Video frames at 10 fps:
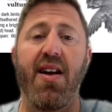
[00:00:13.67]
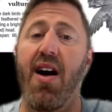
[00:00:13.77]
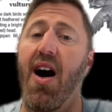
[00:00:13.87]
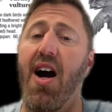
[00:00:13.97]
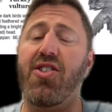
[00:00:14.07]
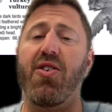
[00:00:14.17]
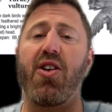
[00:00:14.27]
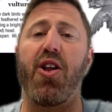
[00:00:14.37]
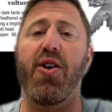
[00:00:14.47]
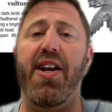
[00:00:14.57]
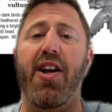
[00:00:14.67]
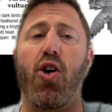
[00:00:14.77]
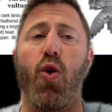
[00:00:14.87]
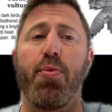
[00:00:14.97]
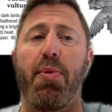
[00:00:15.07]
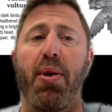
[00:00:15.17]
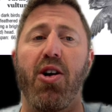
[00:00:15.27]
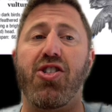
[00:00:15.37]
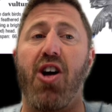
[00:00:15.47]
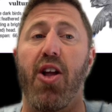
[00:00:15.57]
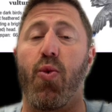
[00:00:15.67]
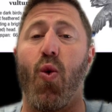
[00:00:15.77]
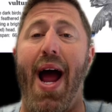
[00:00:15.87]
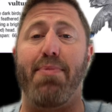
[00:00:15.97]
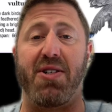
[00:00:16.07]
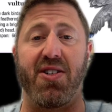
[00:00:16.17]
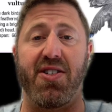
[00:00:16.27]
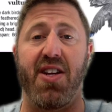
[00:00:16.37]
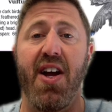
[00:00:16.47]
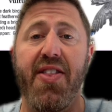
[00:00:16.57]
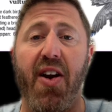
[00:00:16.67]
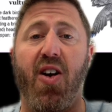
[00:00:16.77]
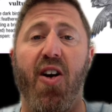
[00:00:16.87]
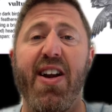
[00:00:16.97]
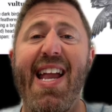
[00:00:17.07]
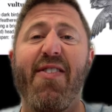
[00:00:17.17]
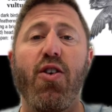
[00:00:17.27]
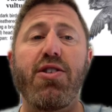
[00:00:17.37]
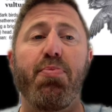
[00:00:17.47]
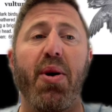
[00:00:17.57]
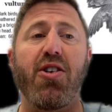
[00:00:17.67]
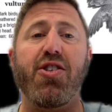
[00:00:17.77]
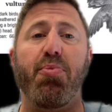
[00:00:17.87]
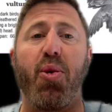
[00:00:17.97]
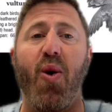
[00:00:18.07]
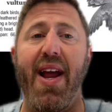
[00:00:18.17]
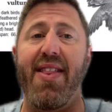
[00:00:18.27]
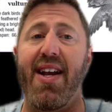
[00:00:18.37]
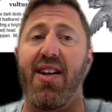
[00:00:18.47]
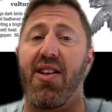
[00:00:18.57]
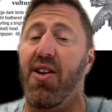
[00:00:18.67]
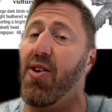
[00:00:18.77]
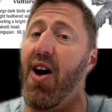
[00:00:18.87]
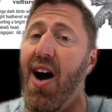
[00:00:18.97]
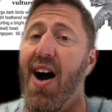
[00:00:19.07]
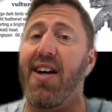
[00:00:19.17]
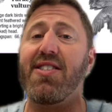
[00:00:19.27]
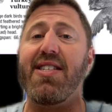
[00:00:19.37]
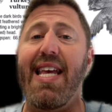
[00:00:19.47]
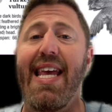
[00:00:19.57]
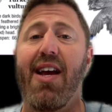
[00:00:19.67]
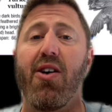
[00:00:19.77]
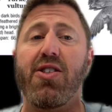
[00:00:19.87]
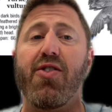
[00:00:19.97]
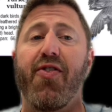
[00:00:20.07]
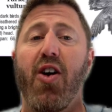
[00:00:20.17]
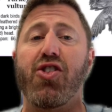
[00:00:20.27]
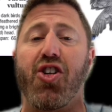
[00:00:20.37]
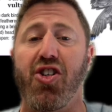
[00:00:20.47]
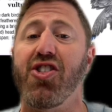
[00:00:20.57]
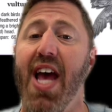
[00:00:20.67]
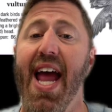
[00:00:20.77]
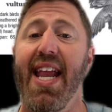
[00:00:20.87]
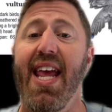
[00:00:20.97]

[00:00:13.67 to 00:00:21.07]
Hawks are included in a group of birds called raptors. They're carnivorous birds of prey that include hawks, eagles, vultures, and